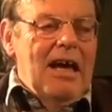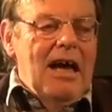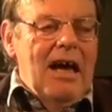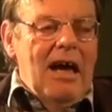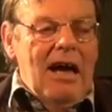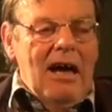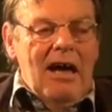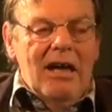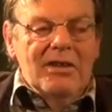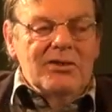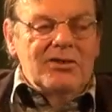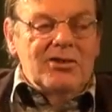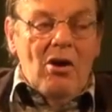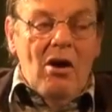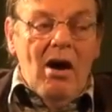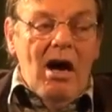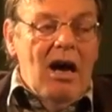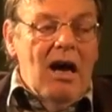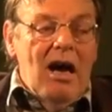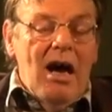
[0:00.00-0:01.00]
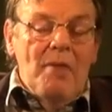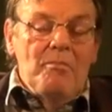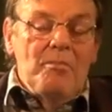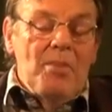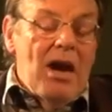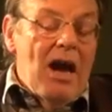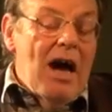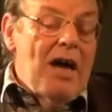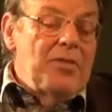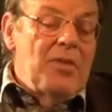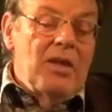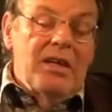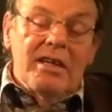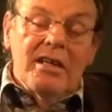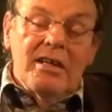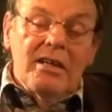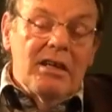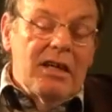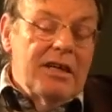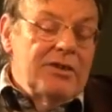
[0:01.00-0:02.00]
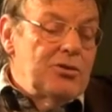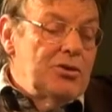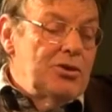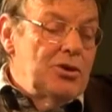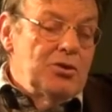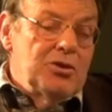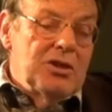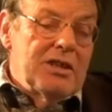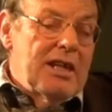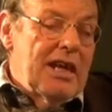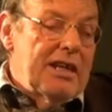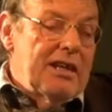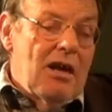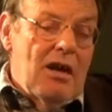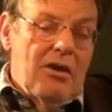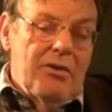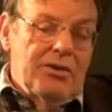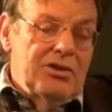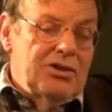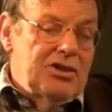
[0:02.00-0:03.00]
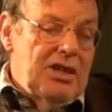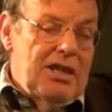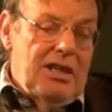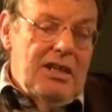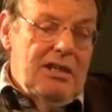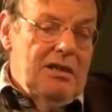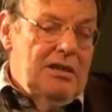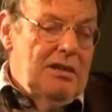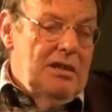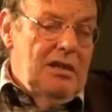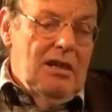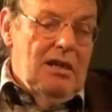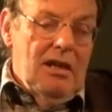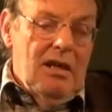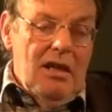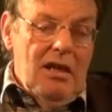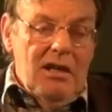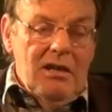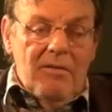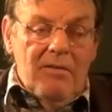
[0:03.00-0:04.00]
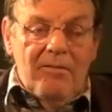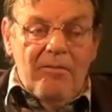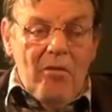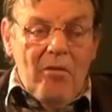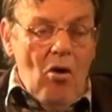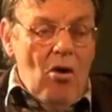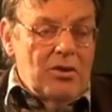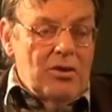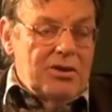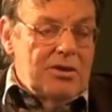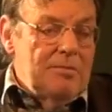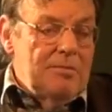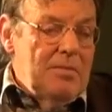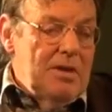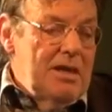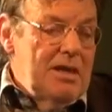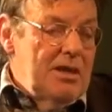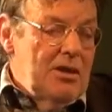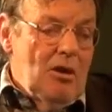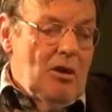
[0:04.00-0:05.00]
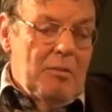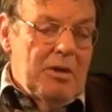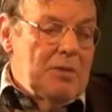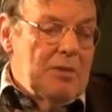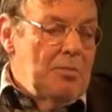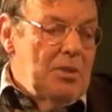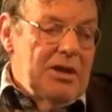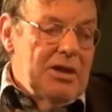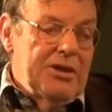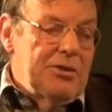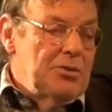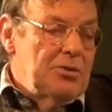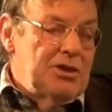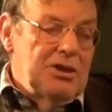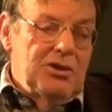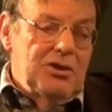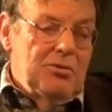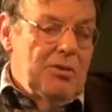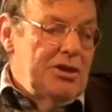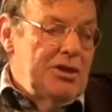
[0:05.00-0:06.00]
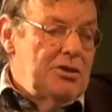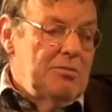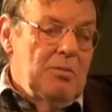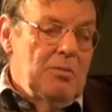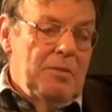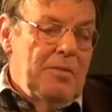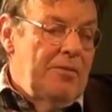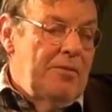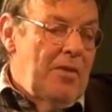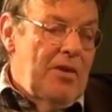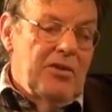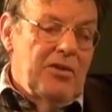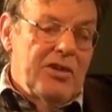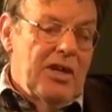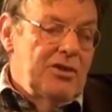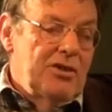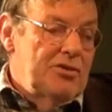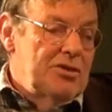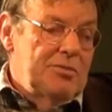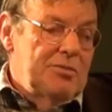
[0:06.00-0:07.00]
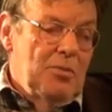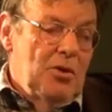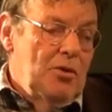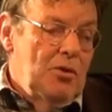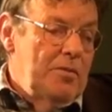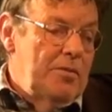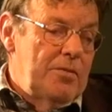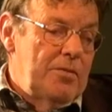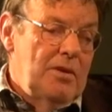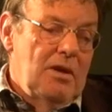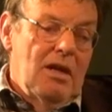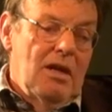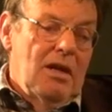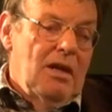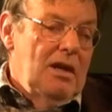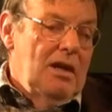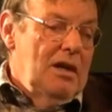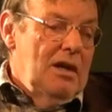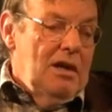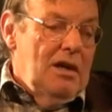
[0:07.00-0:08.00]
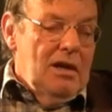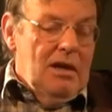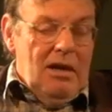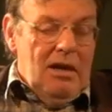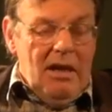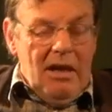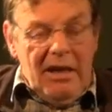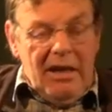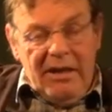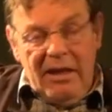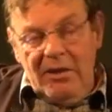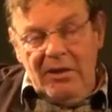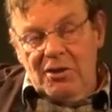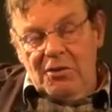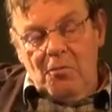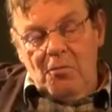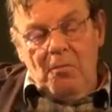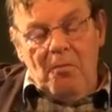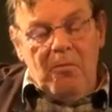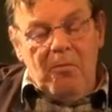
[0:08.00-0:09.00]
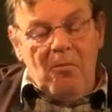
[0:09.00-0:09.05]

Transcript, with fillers: Uh, so, but I think introducing that currency in a fraught economic and political situation would be a very dangerous move, and it's